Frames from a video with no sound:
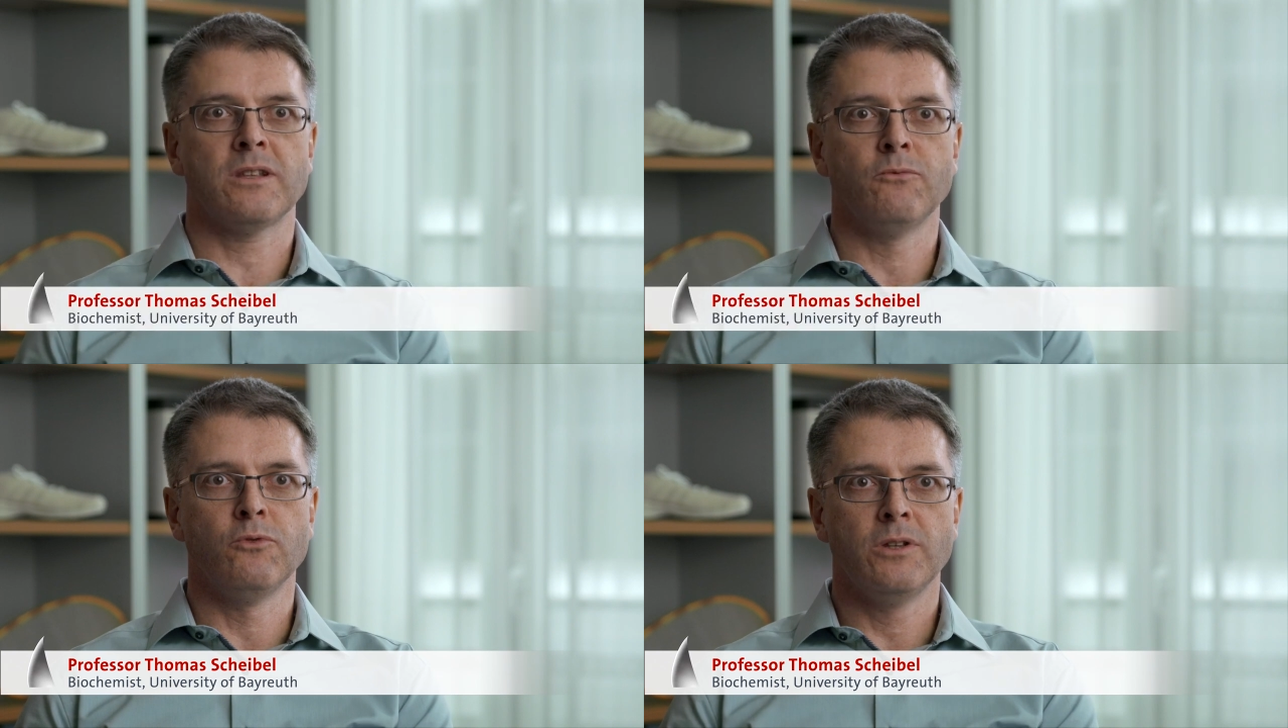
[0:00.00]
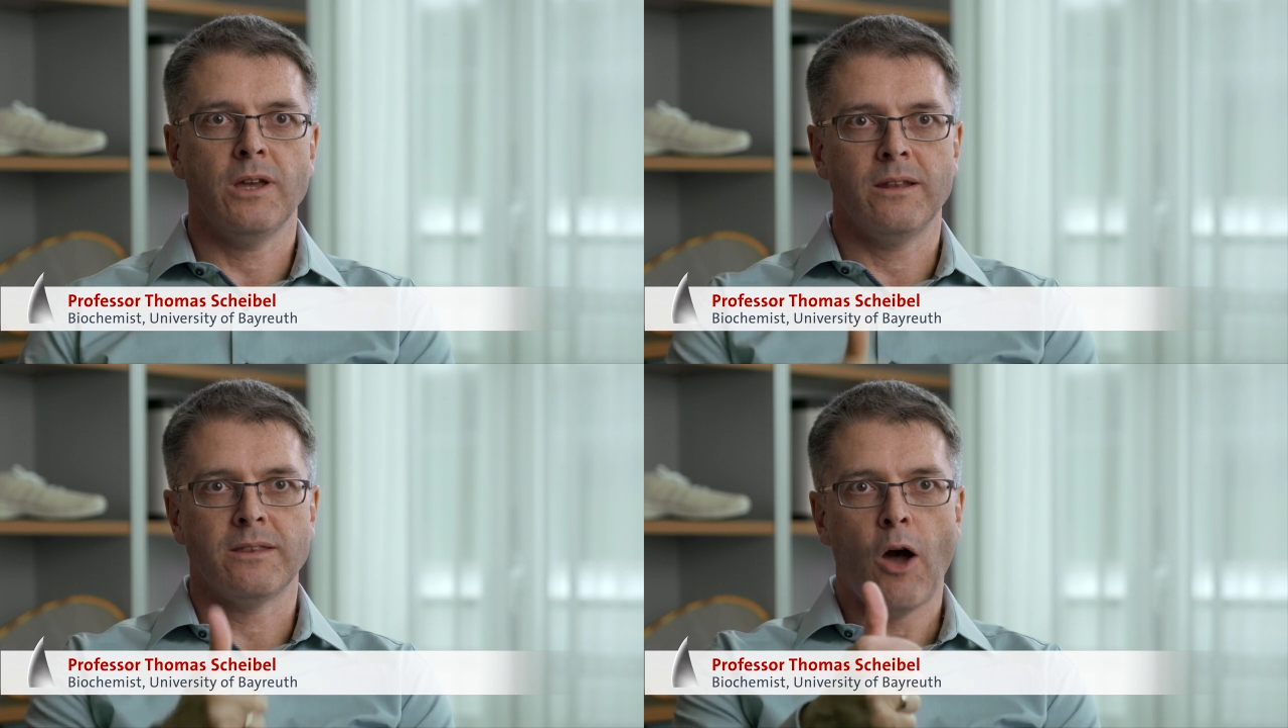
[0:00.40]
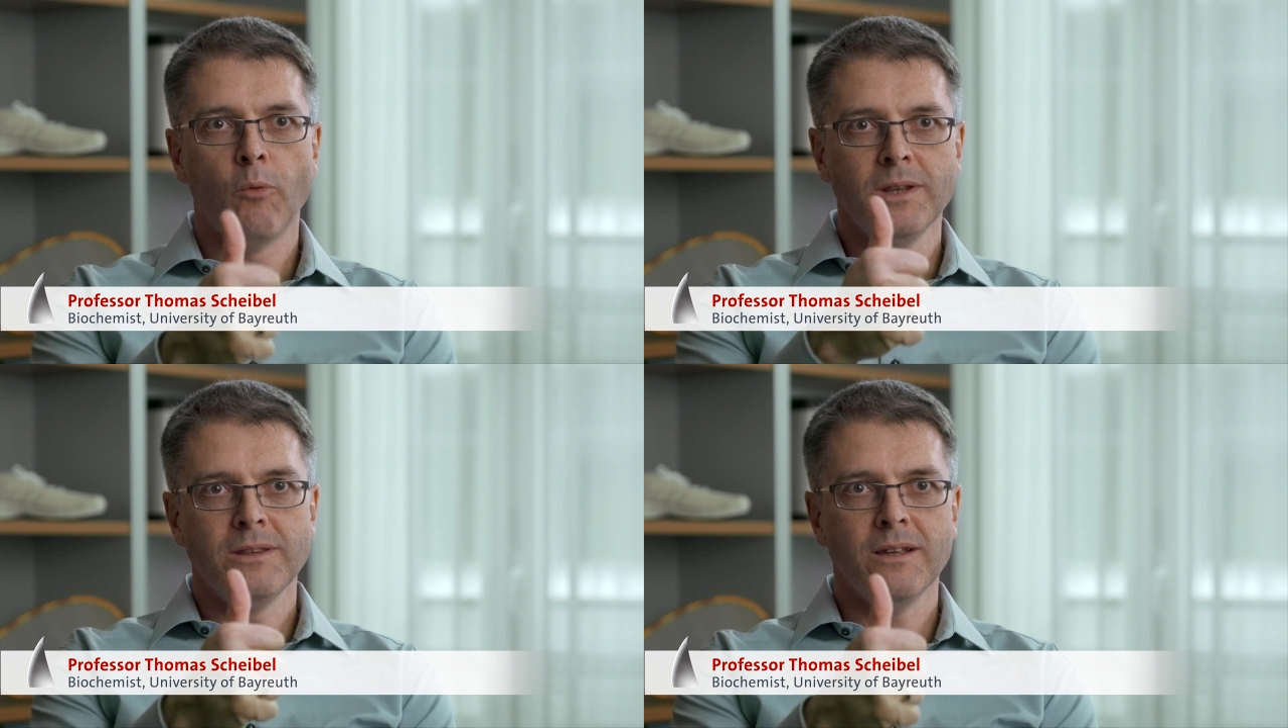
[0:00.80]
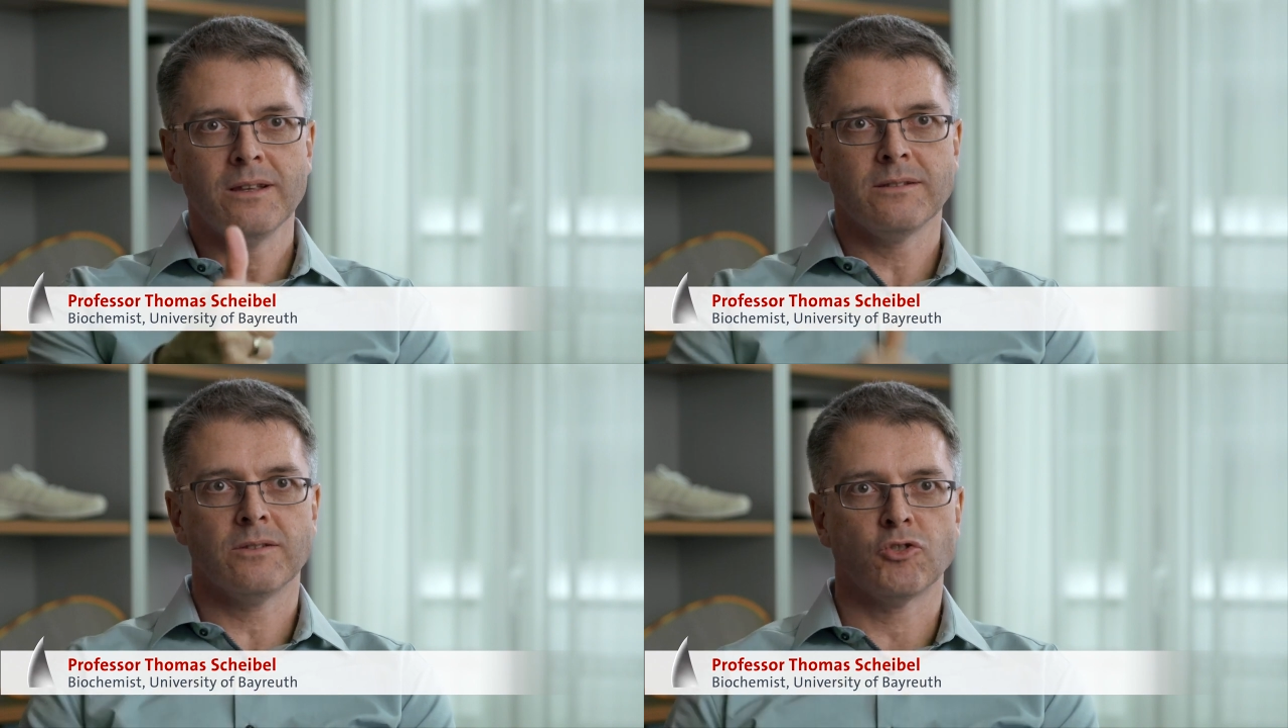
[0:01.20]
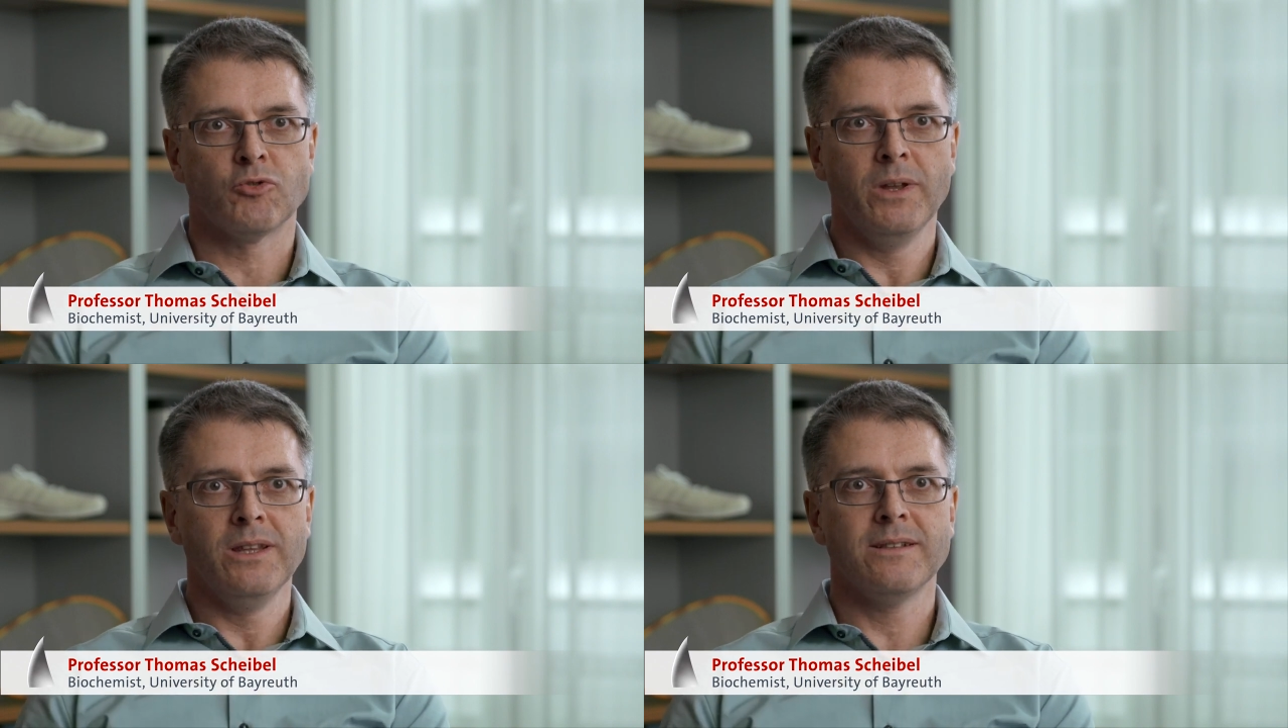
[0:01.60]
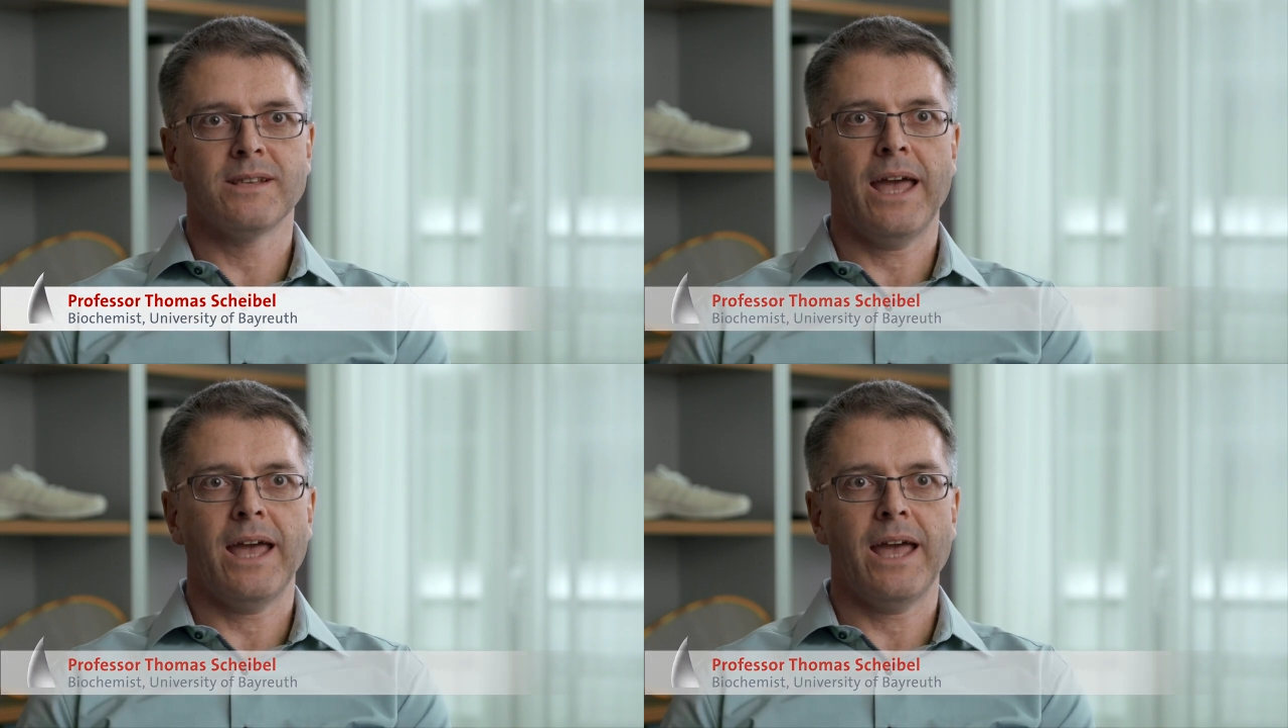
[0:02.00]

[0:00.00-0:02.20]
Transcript: one thumb's width of spider silk